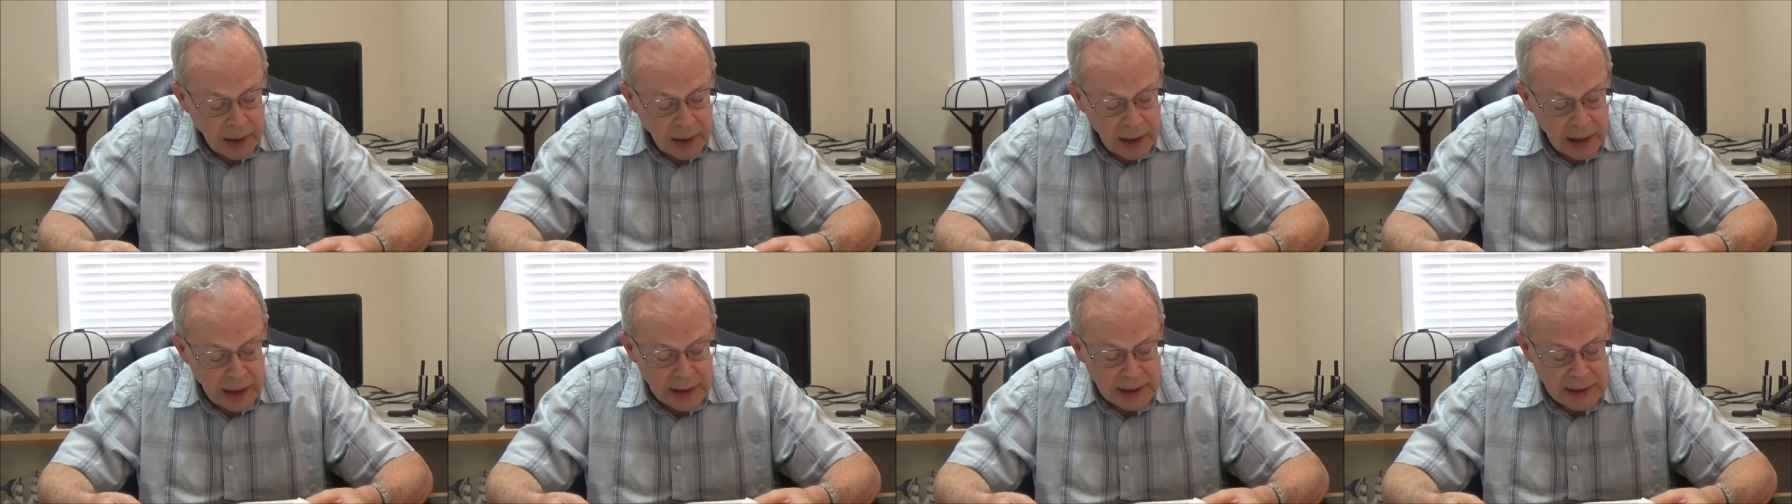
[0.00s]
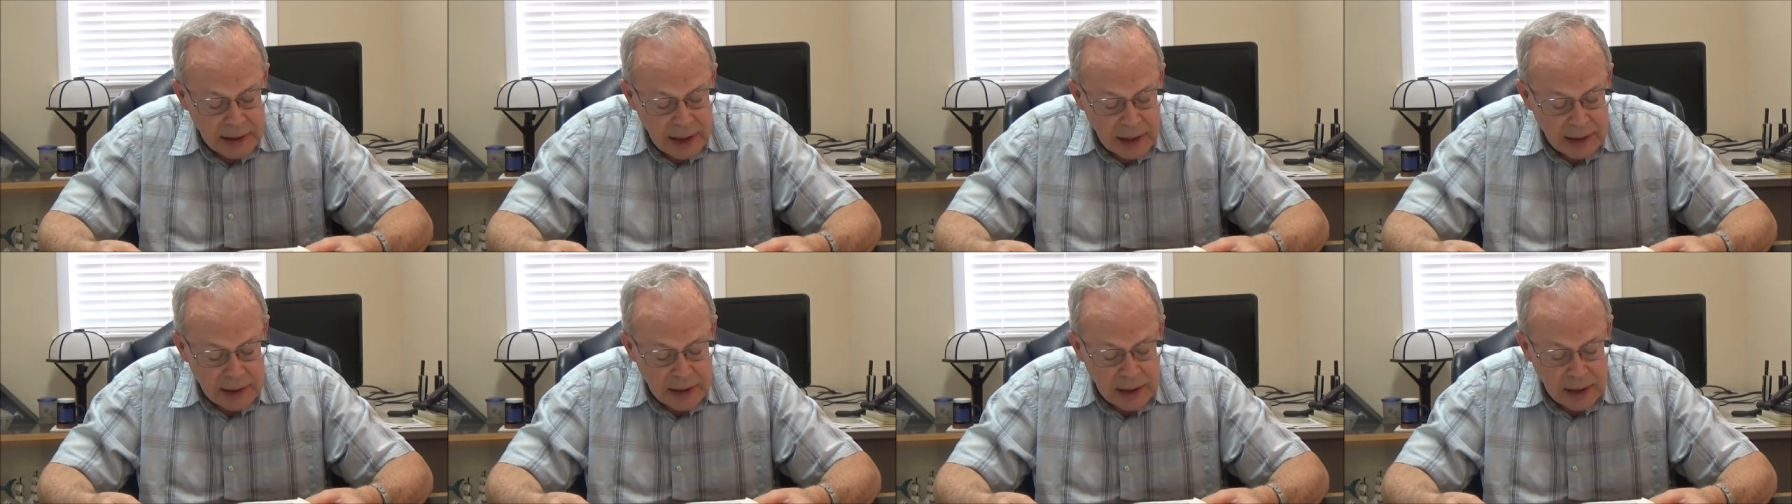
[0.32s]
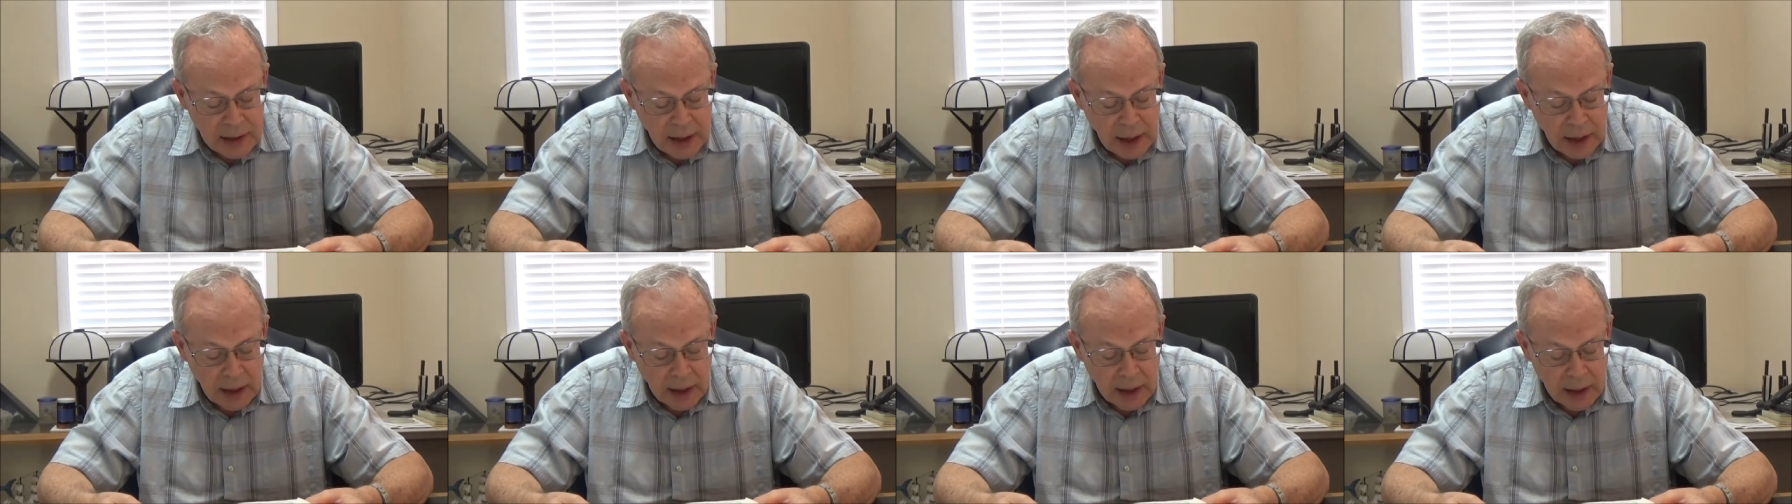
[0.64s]
he sends
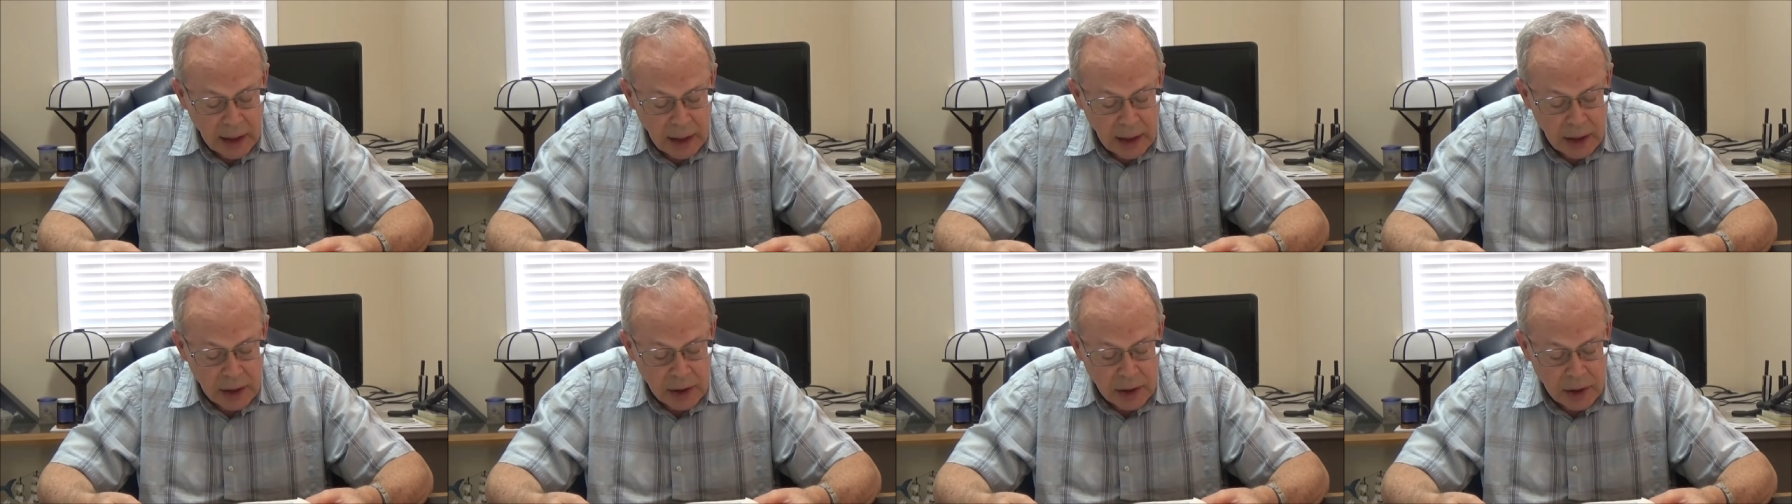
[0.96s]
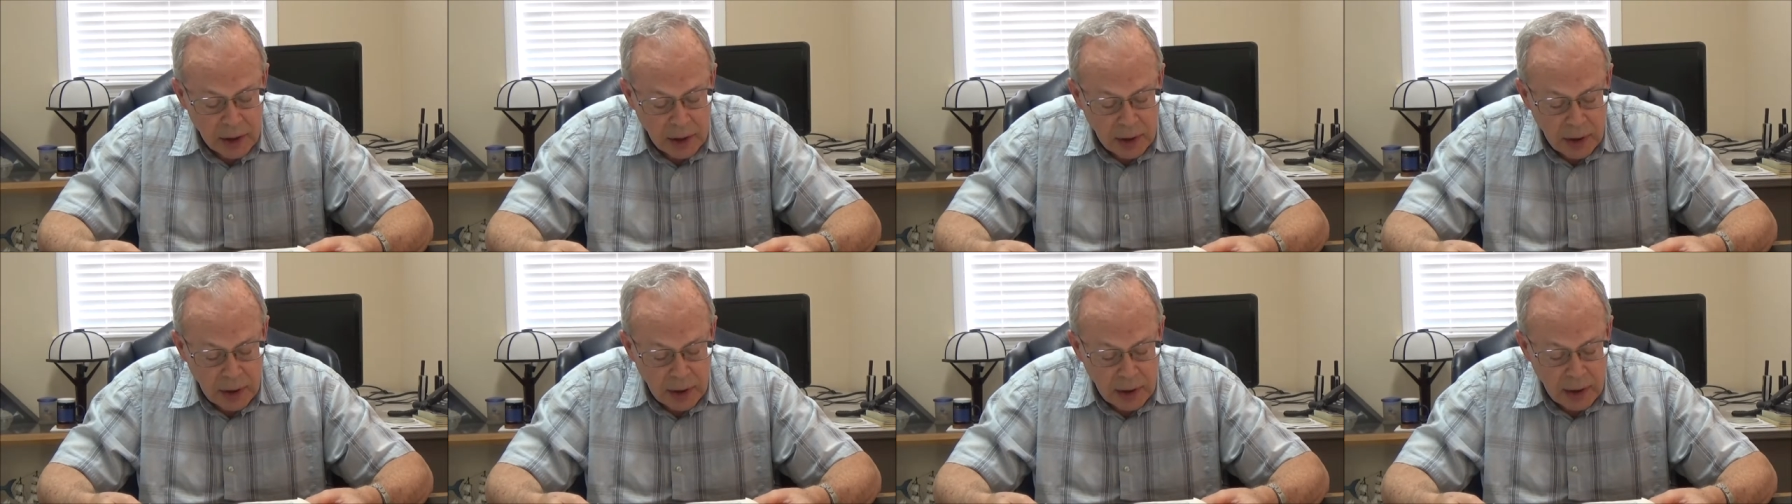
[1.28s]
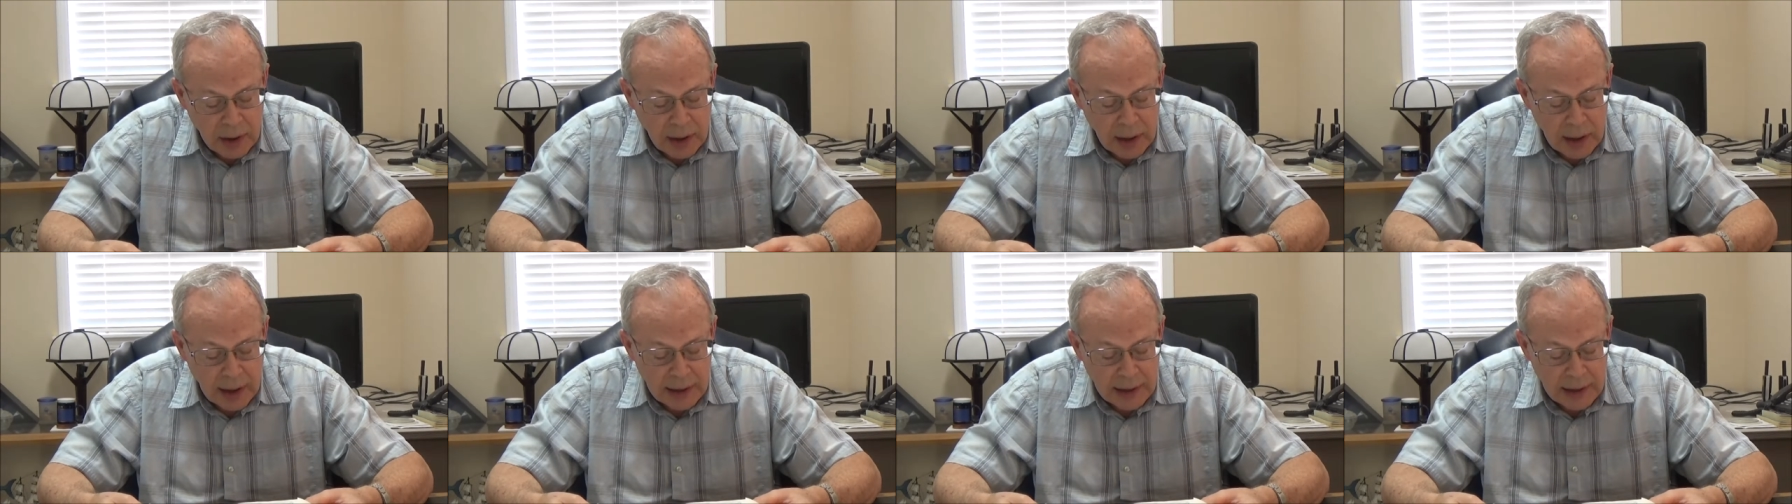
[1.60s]
a delegation and